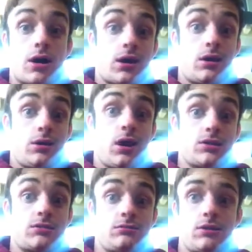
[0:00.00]
I can't
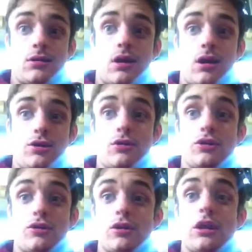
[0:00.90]
guess.
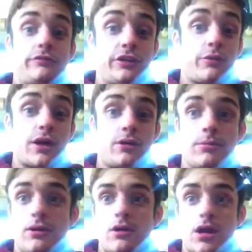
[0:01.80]
You're a lovely writer,
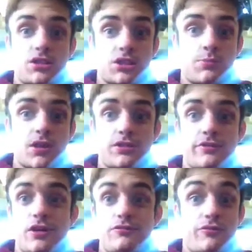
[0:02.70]
but you're not as expressive
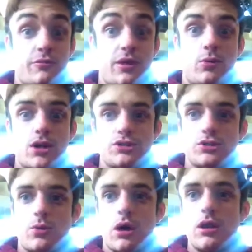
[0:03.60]
enough for me to watch you
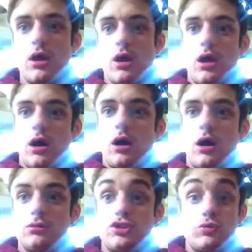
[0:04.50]
squat.
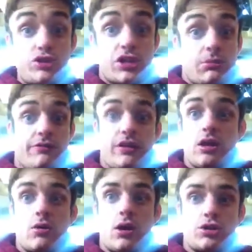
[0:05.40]
So send me a
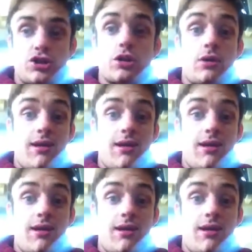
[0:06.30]
video, and I'll show you.